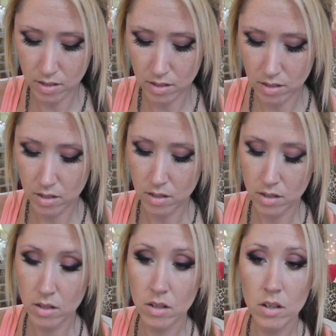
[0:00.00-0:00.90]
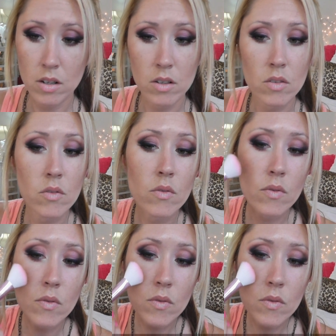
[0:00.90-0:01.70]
No one is speaking in this clip.